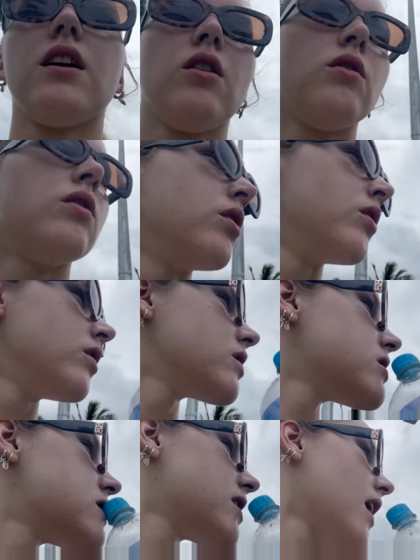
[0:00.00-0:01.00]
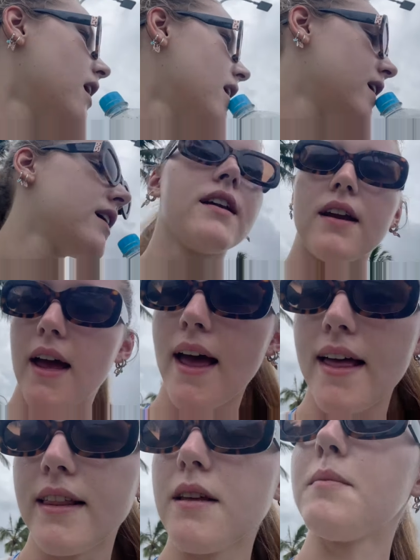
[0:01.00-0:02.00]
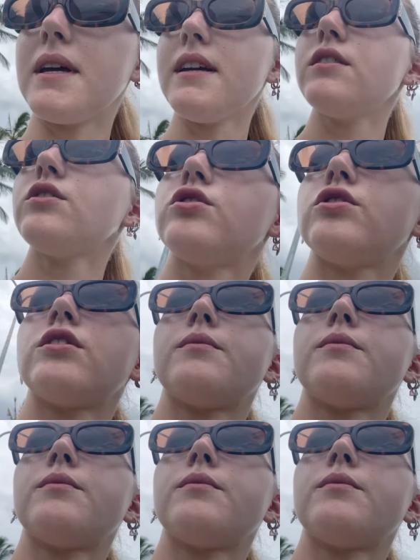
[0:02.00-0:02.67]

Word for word: alongside Airlie Beach.